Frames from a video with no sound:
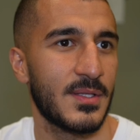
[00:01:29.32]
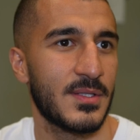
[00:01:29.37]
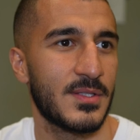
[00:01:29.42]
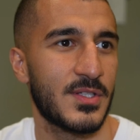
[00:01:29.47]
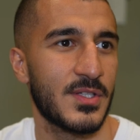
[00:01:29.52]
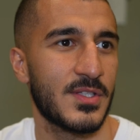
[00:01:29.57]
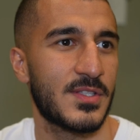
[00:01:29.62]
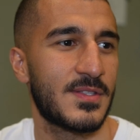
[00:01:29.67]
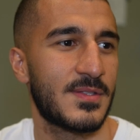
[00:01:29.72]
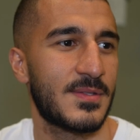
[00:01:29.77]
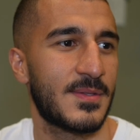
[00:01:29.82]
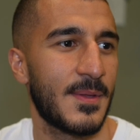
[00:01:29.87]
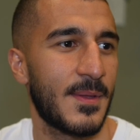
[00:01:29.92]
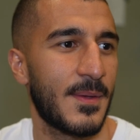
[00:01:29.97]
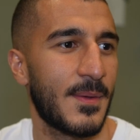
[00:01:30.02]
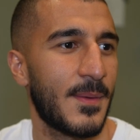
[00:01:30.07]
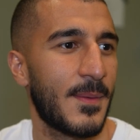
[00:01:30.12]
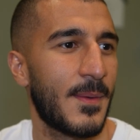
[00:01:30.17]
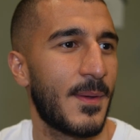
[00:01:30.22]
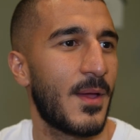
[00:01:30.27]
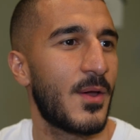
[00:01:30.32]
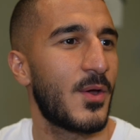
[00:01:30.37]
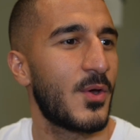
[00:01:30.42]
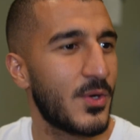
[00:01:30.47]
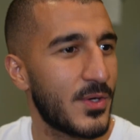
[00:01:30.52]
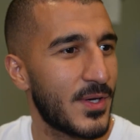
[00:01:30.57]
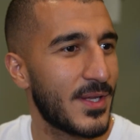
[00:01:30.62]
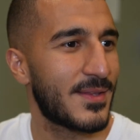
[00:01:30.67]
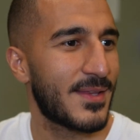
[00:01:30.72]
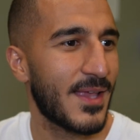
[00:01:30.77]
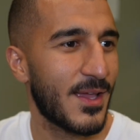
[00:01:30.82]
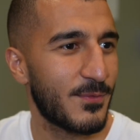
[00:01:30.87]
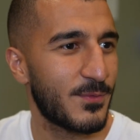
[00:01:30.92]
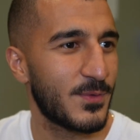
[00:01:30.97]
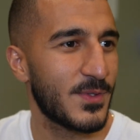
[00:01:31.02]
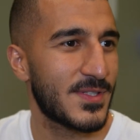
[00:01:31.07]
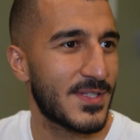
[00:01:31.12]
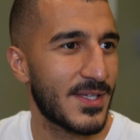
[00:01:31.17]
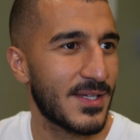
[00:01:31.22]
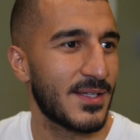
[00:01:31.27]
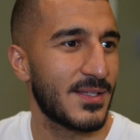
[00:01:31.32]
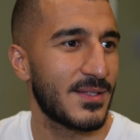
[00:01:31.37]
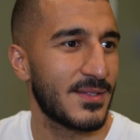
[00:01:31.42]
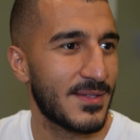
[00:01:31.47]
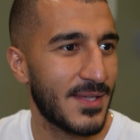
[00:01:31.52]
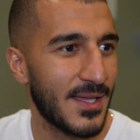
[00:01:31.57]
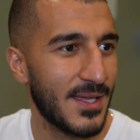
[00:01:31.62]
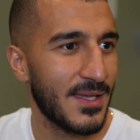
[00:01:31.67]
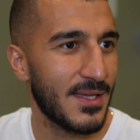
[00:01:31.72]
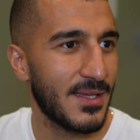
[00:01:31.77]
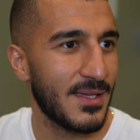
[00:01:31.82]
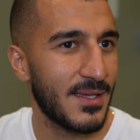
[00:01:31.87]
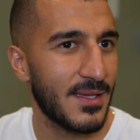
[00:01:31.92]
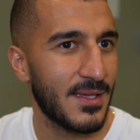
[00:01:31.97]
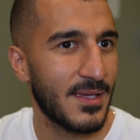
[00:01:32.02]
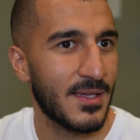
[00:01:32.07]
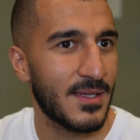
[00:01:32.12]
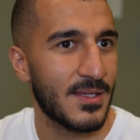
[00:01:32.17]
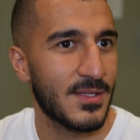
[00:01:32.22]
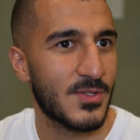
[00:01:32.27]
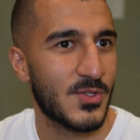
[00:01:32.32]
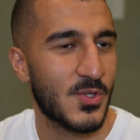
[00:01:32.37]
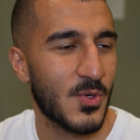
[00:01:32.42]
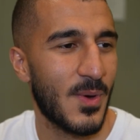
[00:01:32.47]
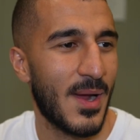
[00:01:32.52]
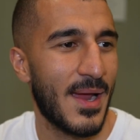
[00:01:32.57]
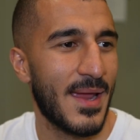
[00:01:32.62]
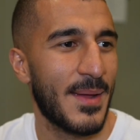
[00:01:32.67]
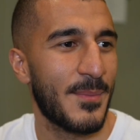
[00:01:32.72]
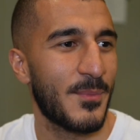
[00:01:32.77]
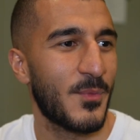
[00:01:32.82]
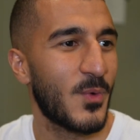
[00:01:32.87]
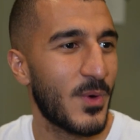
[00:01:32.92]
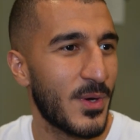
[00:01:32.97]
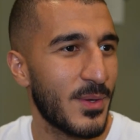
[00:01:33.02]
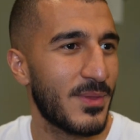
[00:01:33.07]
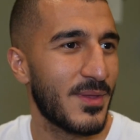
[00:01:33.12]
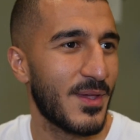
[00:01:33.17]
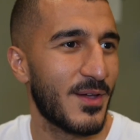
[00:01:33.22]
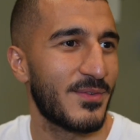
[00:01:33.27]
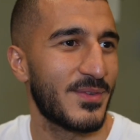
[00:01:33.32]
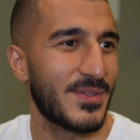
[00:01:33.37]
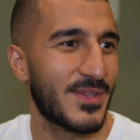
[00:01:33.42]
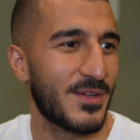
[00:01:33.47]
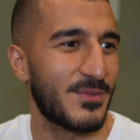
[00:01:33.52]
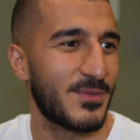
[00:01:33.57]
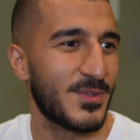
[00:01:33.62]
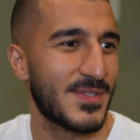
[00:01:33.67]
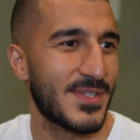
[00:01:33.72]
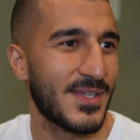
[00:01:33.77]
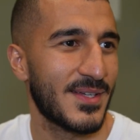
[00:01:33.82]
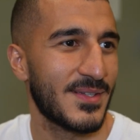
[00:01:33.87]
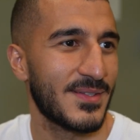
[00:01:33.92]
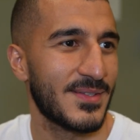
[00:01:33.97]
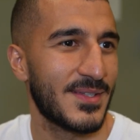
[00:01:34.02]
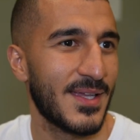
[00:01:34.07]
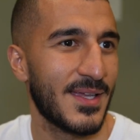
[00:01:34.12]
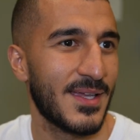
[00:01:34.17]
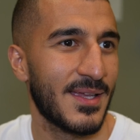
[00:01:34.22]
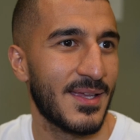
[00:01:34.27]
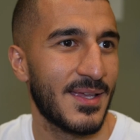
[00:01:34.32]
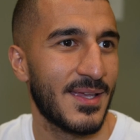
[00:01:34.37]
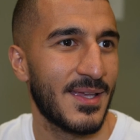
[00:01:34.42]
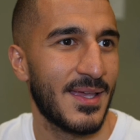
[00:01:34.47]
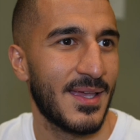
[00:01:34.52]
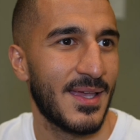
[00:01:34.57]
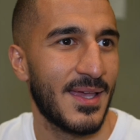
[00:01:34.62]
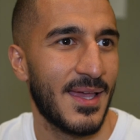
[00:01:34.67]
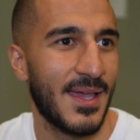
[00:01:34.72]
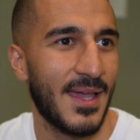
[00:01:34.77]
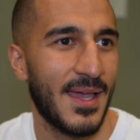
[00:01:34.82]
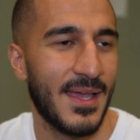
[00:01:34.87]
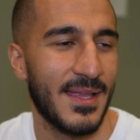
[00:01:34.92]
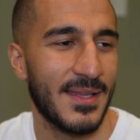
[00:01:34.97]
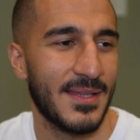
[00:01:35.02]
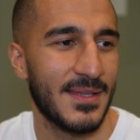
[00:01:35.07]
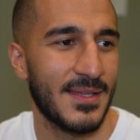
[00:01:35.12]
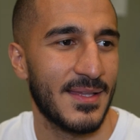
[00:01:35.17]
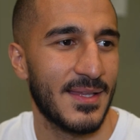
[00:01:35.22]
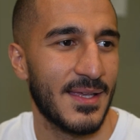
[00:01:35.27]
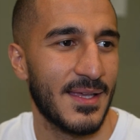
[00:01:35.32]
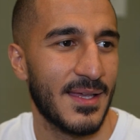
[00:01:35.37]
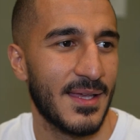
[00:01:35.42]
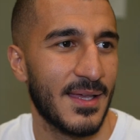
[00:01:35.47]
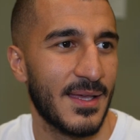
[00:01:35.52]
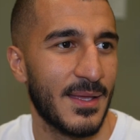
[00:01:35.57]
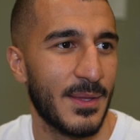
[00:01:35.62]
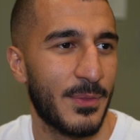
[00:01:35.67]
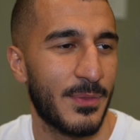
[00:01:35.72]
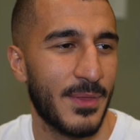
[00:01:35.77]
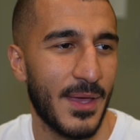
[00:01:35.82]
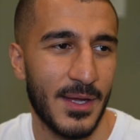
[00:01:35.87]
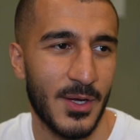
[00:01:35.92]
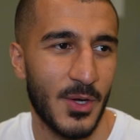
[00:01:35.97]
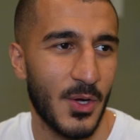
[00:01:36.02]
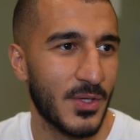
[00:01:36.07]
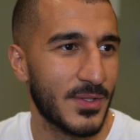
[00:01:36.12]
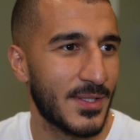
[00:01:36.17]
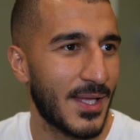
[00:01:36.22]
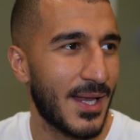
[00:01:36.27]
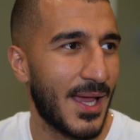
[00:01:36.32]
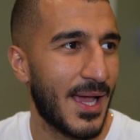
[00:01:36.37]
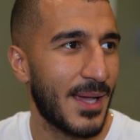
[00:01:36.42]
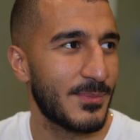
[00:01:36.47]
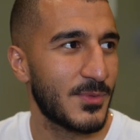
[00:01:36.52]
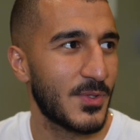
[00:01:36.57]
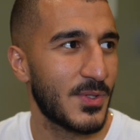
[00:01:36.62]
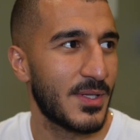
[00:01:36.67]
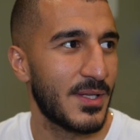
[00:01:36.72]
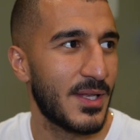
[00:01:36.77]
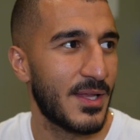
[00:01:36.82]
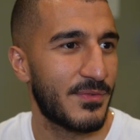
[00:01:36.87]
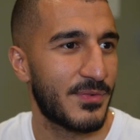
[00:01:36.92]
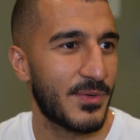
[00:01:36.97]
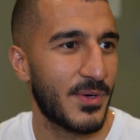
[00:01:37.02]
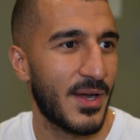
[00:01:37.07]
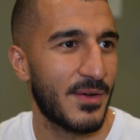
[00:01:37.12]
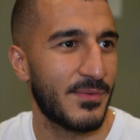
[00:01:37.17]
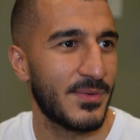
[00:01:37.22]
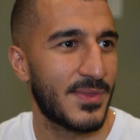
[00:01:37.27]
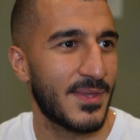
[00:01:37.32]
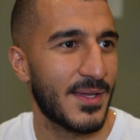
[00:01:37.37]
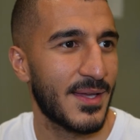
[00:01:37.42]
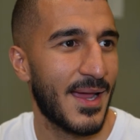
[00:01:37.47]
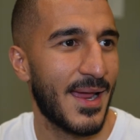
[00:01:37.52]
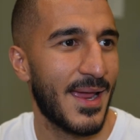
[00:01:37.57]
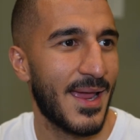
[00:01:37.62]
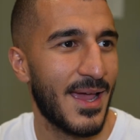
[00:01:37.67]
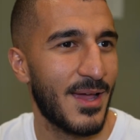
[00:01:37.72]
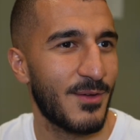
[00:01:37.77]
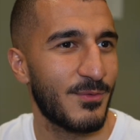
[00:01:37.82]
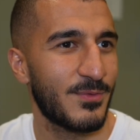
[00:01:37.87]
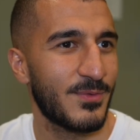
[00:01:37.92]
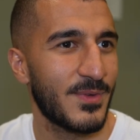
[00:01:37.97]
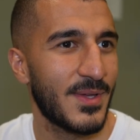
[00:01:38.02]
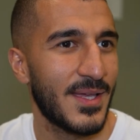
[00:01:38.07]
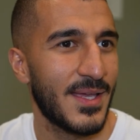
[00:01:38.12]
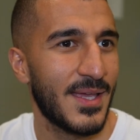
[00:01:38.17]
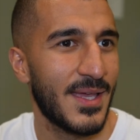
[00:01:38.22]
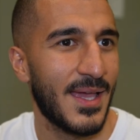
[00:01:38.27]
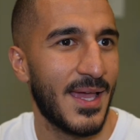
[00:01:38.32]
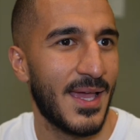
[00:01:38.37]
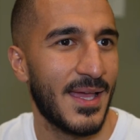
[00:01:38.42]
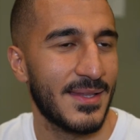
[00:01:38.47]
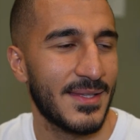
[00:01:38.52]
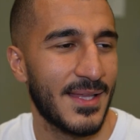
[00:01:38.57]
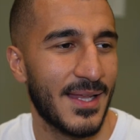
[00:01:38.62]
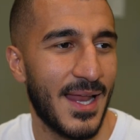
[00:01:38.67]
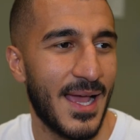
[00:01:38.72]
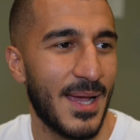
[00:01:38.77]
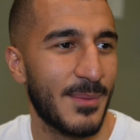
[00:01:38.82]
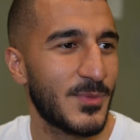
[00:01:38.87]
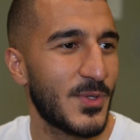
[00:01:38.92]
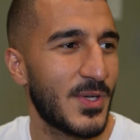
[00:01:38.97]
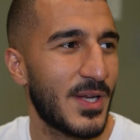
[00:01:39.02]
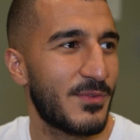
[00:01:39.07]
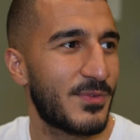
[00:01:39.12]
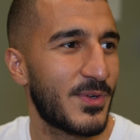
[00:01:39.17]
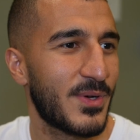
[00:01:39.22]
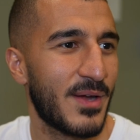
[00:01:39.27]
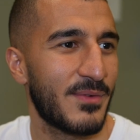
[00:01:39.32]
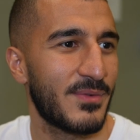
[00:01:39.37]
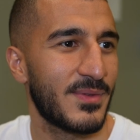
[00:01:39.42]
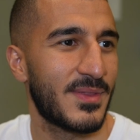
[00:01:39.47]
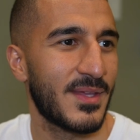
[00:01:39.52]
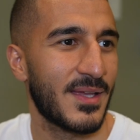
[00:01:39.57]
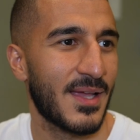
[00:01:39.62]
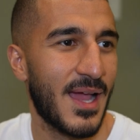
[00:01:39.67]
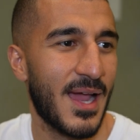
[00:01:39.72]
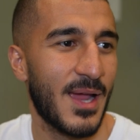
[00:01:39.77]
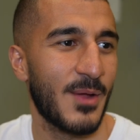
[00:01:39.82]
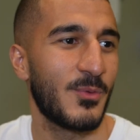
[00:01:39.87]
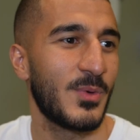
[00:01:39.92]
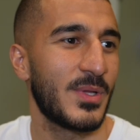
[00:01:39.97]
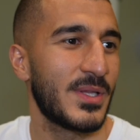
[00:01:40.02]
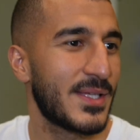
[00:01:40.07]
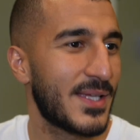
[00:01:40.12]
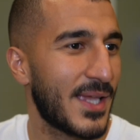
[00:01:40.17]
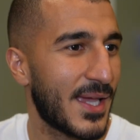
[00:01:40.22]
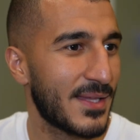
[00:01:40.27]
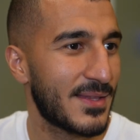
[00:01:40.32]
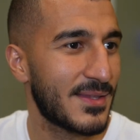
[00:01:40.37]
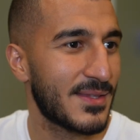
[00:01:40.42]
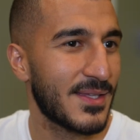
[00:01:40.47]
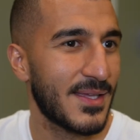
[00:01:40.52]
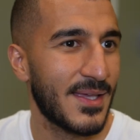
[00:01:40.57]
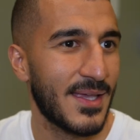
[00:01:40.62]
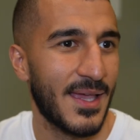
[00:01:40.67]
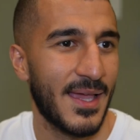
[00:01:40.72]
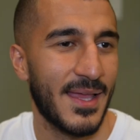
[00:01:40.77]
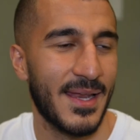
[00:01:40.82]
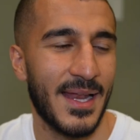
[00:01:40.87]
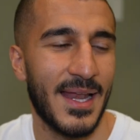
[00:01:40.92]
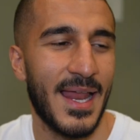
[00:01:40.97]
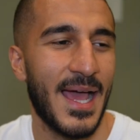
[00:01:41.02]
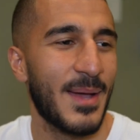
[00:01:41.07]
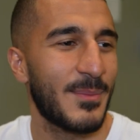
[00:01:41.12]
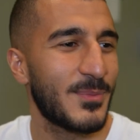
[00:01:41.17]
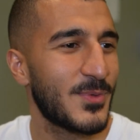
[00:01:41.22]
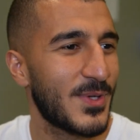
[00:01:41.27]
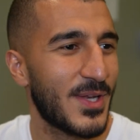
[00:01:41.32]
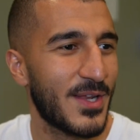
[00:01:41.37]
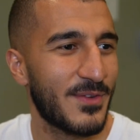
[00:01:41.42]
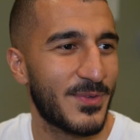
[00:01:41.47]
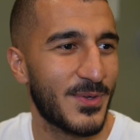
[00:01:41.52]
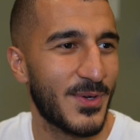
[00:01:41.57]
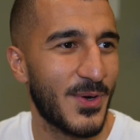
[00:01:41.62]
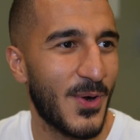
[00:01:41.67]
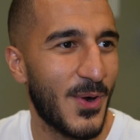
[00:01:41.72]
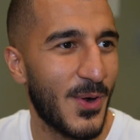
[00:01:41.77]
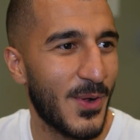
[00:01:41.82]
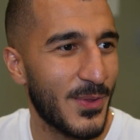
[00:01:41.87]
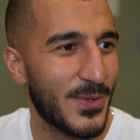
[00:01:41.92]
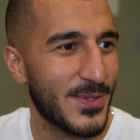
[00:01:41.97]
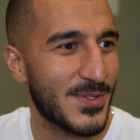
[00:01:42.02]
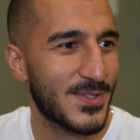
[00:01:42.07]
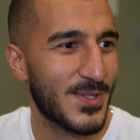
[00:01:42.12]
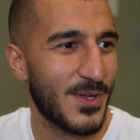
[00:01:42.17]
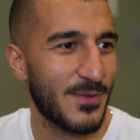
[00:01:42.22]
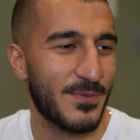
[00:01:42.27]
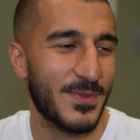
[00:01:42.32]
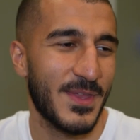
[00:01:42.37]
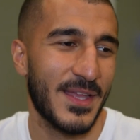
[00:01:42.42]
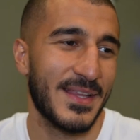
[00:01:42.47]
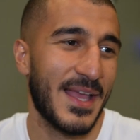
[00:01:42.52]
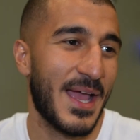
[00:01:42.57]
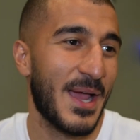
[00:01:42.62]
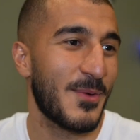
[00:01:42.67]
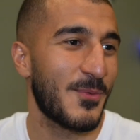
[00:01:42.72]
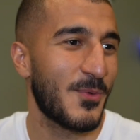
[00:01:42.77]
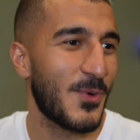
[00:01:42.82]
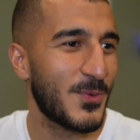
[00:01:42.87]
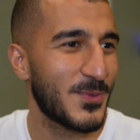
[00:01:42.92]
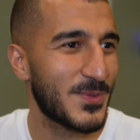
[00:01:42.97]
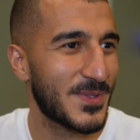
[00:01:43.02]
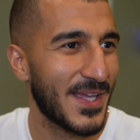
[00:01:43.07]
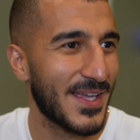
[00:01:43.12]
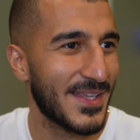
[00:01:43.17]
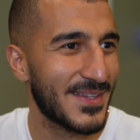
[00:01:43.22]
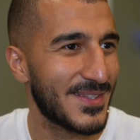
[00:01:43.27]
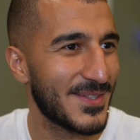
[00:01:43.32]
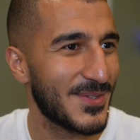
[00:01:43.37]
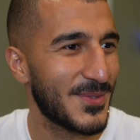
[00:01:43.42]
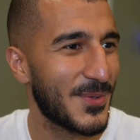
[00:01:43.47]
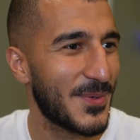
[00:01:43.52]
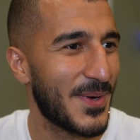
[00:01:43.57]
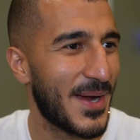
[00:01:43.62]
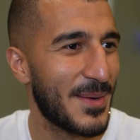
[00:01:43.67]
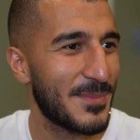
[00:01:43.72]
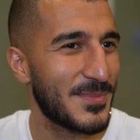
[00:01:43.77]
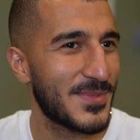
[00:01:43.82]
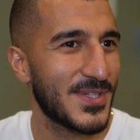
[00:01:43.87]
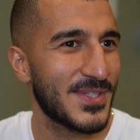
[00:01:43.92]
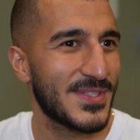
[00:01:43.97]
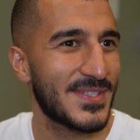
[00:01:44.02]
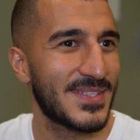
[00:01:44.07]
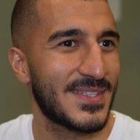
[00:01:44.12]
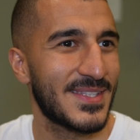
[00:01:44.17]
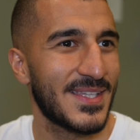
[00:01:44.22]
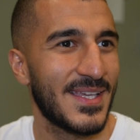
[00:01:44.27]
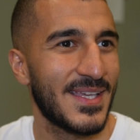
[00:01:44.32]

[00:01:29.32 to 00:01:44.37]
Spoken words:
just earn it every single day, so I am worthy of it every single day. And thank God, alhamdulillah, for everything I have, and alhamdulillah for everything I will get, and alhamdulillah for all the stuff that I won't get. You know, I'm just